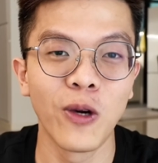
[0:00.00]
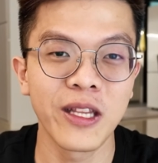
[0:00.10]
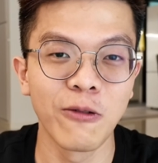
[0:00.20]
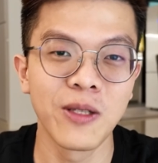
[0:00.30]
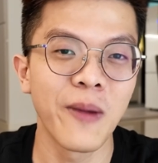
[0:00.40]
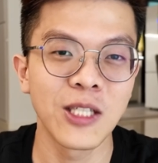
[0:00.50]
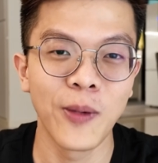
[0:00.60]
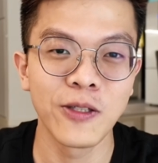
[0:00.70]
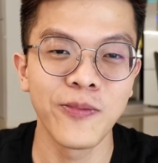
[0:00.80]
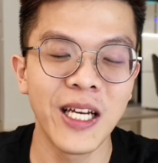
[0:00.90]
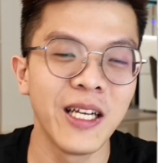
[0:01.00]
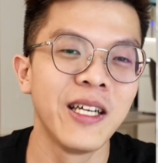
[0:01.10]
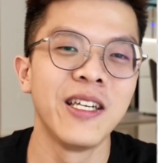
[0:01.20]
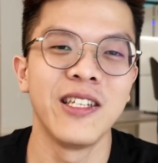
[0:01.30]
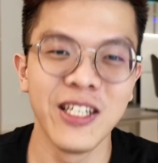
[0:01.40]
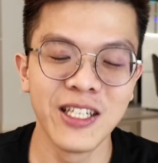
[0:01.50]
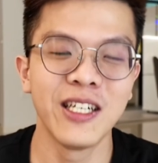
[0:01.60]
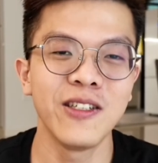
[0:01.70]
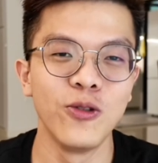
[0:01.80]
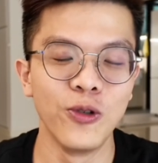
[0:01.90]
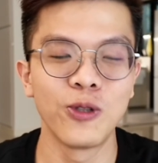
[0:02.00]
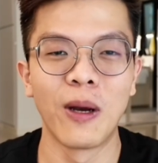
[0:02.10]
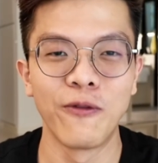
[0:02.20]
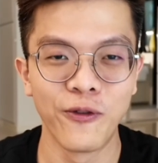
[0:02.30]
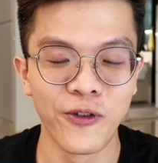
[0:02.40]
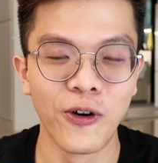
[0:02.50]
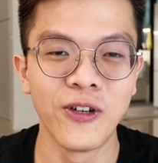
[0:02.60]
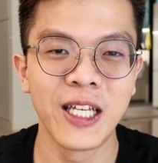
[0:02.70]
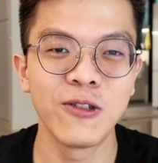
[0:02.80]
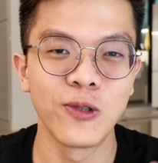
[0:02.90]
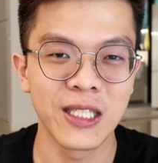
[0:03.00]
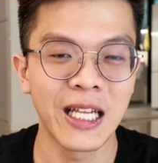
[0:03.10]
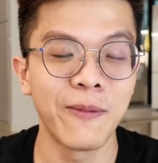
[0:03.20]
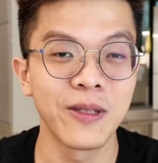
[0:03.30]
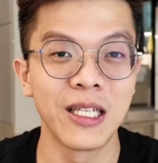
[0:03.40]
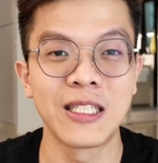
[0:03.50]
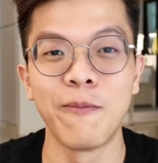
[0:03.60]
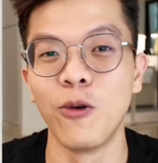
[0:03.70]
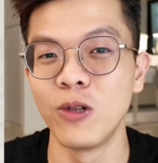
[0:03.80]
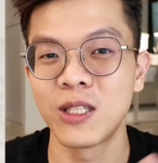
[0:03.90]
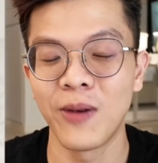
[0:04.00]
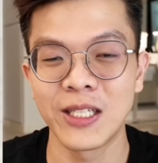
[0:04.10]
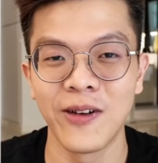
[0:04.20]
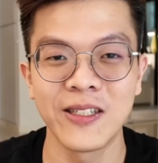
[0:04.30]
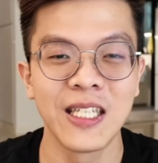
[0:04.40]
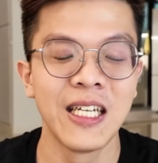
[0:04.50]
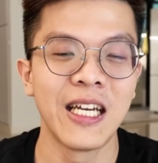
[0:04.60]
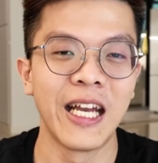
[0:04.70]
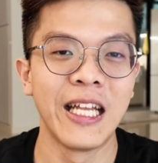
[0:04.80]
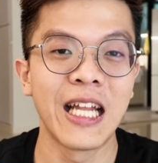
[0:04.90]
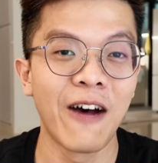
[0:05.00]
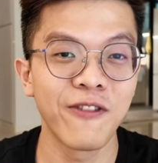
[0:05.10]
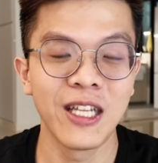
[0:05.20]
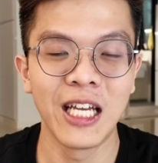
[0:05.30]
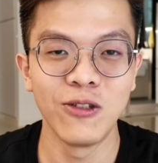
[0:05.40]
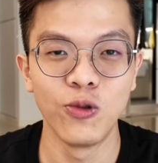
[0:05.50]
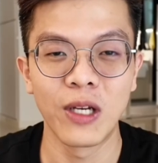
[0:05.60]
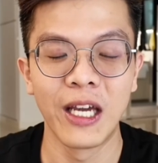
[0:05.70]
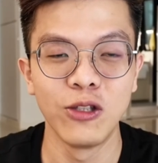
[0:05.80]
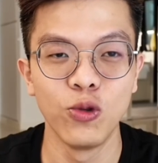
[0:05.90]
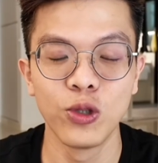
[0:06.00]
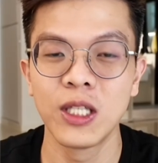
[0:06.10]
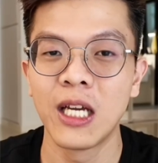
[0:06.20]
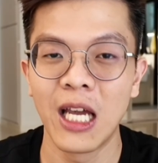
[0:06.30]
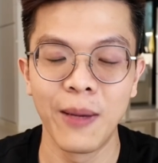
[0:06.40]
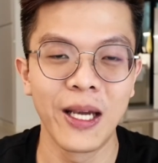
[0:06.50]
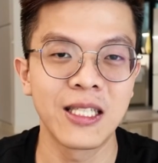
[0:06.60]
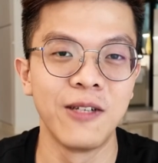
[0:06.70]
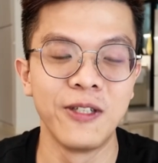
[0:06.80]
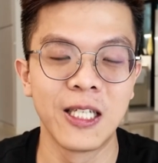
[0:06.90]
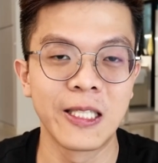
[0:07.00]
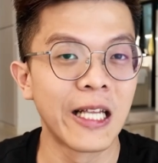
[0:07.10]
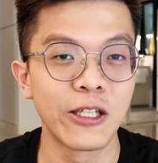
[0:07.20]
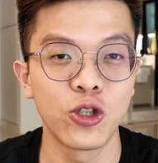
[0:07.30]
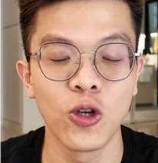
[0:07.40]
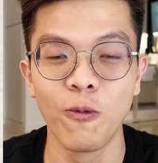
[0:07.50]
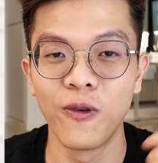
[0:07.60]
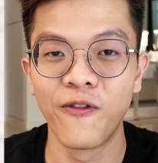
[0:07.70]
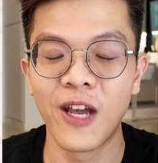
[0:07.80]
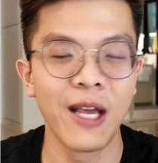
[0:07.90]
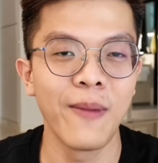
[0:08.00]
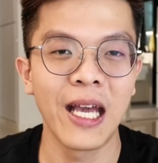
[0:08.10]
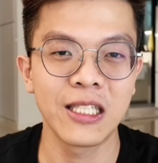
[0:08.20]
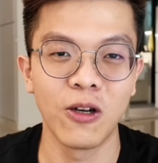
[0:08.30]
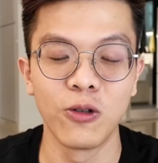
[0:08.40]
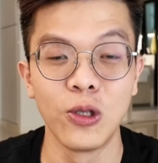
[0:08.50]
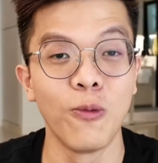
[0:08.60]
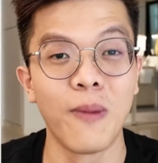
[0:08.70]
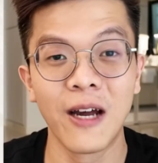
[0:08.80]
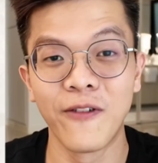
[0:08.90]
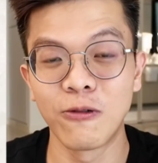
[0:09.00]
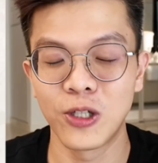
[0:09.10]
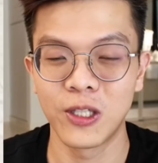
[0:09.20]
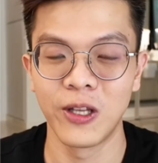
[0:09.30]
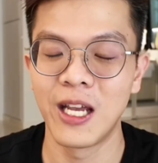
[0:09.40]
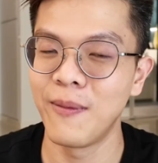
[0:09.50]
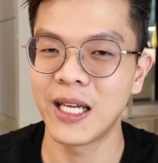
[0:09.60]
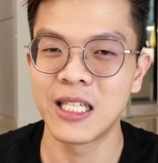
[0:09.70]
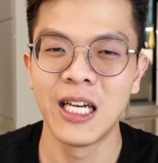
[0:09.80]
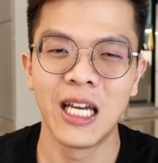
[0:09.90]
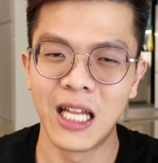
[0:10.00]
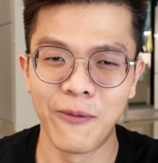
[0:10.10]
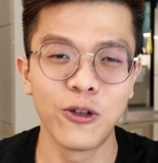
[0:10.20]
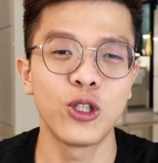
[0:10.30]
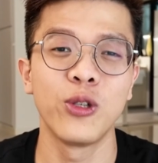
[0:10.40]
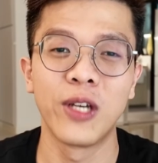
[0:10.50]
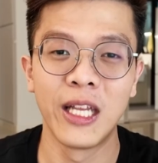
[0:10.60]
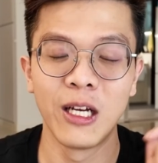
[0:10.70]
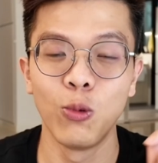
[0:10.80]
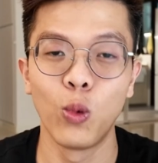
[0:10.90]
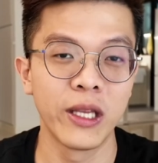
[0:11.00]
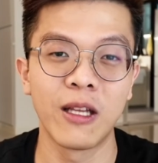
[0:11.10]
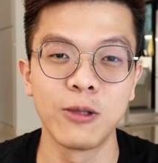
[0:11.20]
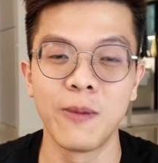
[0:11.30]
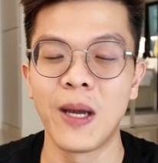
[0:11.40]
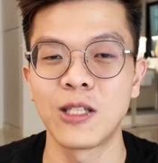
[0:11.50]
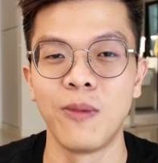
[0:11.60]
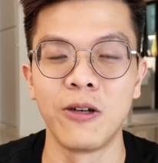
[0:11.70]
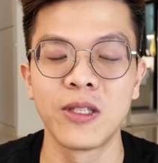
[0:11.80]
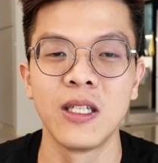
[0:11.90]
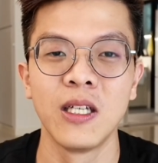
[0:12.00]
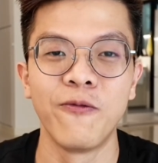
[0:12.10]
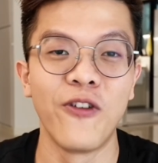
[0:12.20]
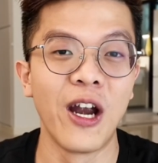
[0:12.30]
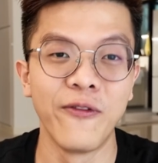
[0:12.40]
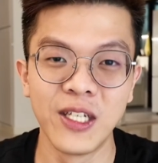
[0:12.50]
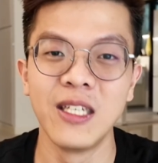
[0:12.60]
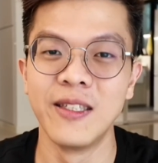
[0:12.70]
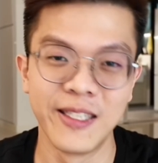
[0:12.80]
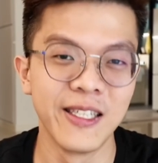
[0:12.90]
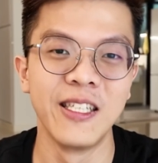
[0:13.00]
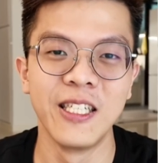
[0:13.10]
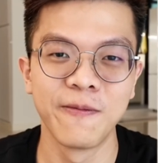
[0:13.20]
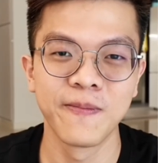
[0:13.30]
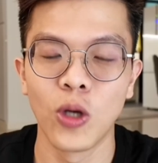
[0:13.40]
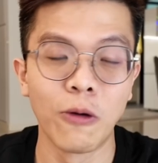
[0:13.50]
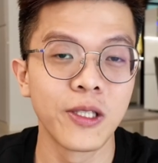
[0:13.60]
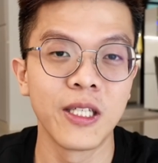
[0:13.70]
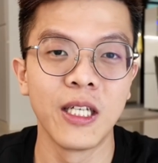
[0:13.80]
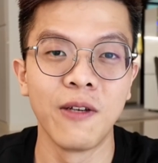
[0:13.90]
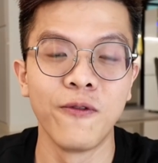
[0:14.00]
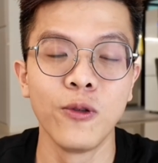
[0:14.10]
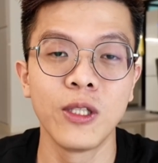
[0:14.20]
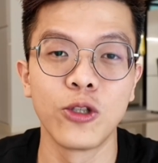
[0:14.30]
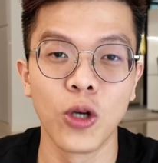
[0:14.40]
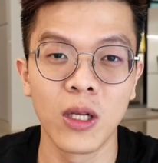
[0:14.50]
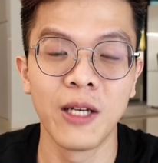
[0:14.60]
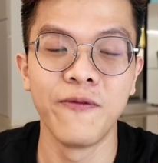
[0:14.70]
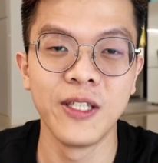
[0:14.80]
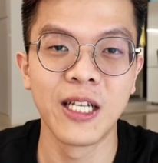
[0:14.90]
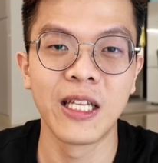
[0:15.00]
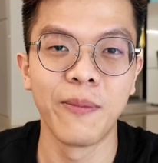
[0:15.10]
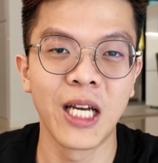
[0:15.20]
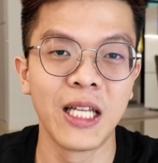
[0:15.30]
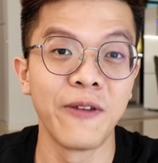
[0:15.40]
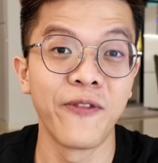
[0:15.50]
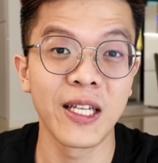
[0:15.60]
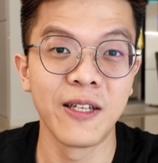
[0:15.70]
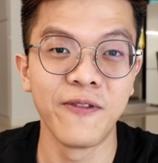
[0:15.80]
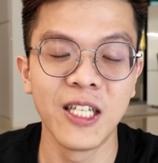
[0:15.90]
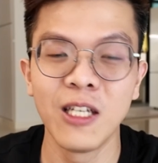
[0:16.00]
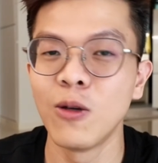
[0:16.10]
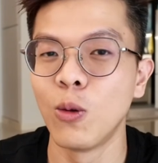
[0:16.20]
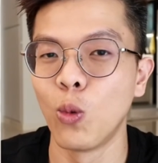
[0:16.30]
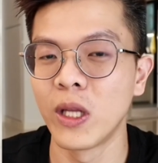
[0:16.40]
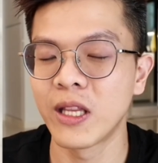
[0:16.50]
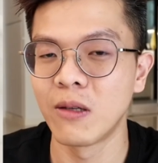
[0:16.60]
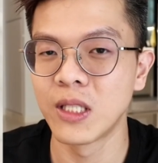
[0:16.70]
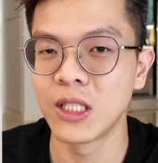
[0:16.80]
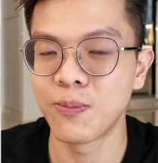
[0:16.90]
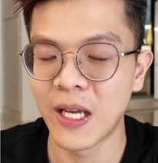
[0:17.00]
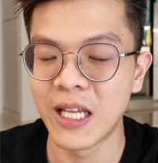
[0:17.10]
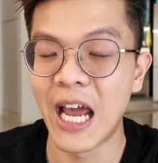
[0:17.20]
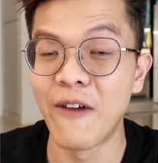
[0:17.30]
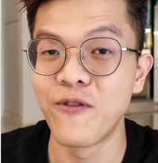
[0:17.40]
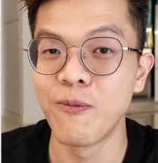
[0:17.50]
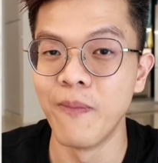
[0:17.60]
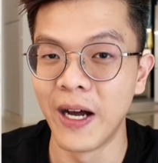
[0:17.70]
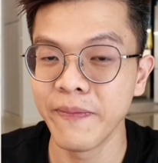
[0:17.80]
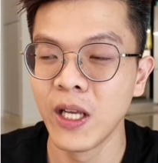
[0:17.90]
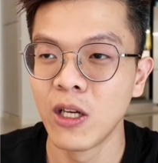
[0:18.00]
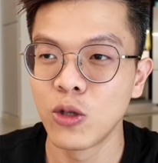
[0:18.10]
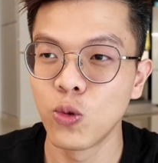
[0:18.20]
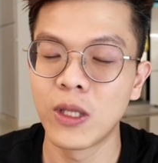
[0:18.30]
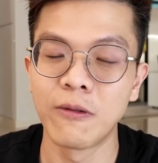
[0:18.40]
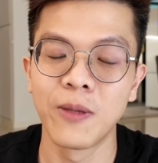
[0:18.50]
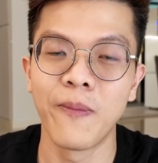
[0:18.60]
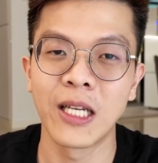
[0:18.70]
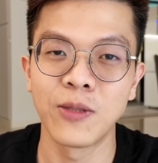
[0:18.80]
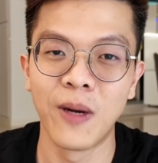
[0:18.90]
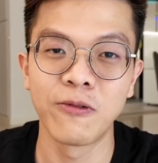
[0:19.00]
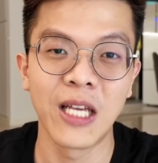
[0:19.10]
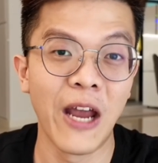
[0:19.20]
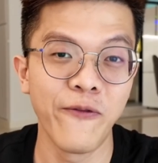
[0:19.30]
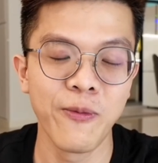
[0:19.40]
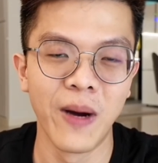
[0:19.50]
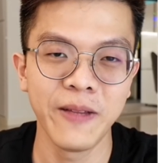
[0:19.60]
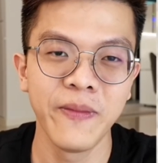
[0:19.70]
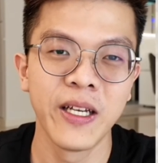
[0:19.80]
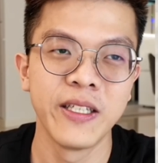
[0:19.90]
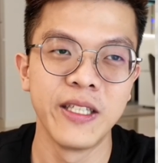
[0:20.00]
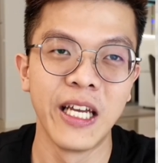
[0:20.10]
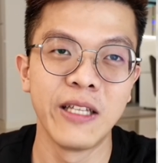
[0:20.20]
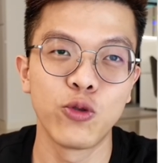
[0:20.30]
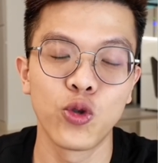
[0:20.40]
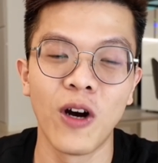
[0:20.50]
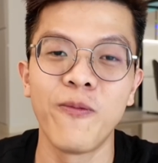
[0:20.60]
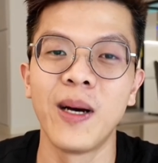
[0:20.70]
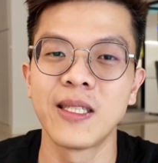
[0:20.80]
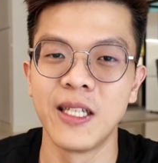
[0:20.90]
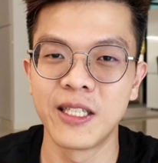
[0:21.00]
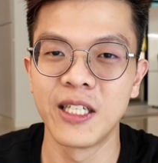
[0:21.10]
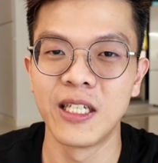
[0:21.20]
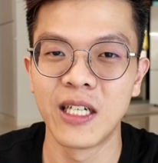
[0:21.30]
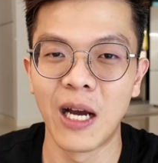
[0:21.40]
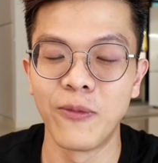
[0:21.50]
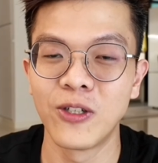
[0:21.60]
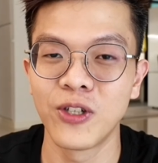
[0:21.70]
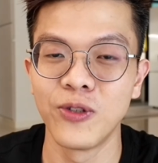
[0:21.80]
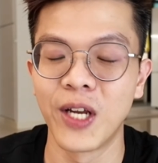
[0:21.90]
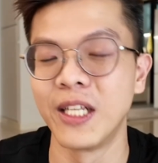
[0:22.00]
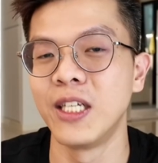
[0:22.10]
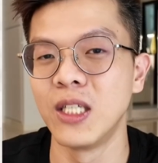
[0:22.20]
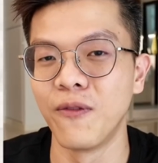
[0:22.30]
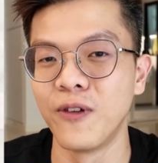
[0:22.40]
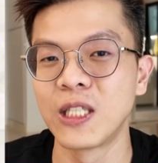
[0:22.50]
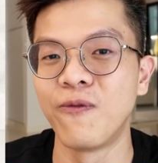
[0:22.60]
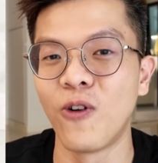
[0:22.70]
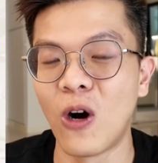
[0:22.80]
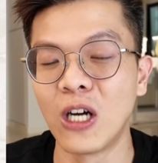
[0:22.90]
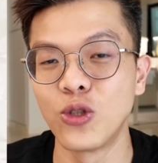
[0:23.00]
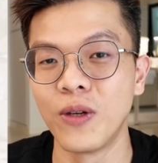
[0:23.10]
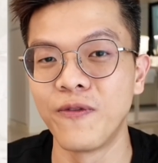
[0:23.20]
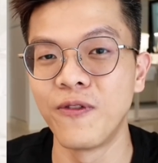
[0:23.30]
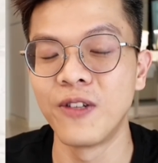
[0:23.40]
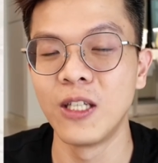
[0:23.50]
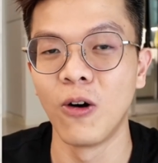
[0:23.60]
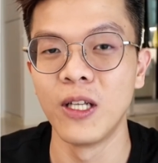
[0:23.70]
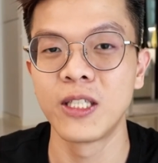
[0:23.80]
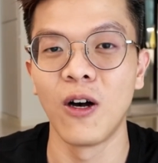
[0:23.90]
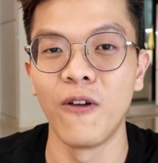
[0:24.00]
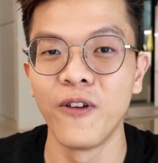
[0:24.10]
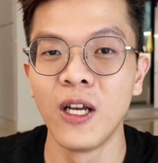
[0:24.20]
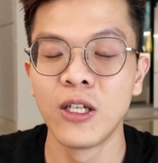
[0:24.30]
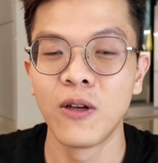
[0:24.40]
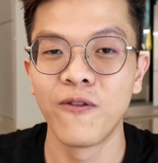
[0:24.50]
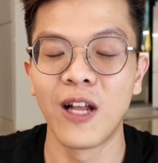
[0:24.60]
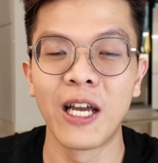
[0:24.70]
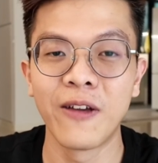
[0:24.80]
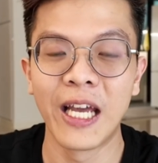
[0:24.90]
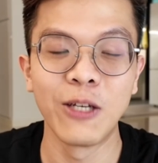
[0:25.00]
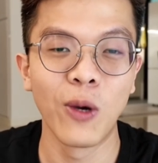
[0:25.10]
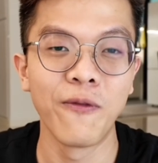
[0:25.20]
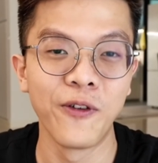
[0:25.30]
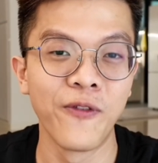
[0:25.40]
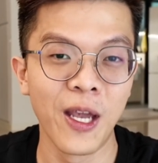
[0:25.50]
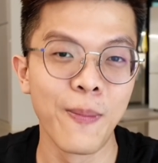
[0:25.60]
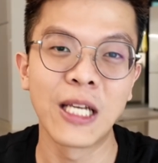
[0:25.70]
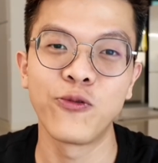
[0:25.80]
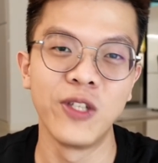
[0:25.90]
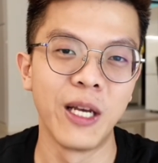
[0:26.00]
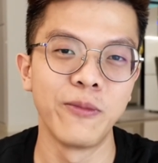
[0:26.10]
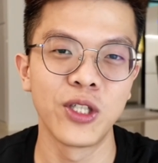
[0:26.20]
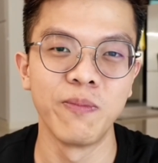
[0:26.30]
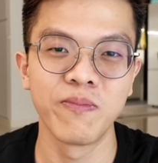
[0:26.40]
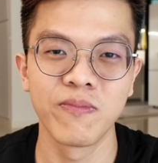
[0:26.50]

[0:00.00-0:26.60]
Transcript: 1,000 max miles there, either you use my referral link to sign up, get some bonus max miles, and then after that, you can use HeyMax services like shop with HeyMax or buy vouchers on HeyMax, and I'm very sure you can earn 1,000 max miles very easily. So I would say if you use the Chocolate Visa Debit Card effectively, 1,000 spent every month, 2,000 max miles every month, then 12 months later, I'm very sure you can hit your first $450 off Fly Anywhere with HeyMax redemption.